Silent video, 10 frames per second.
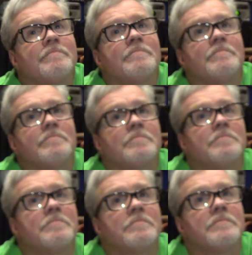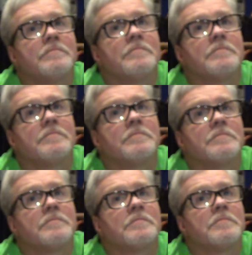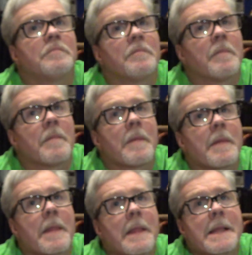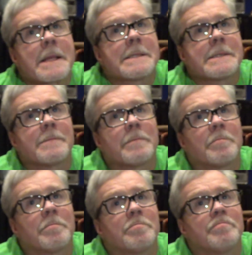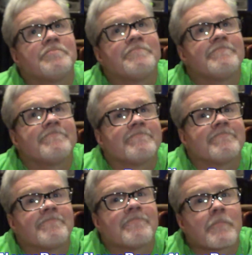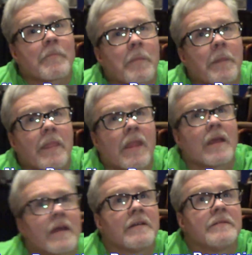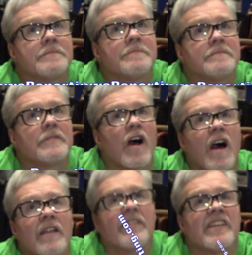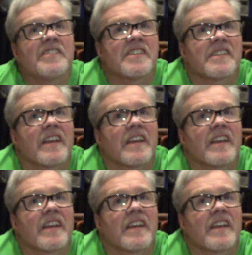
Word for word: performance over Bradley can uh, uh change his mind, you know, entice him to actually make um, Pacquiao Canelo if Canelo oh, beats Gascon?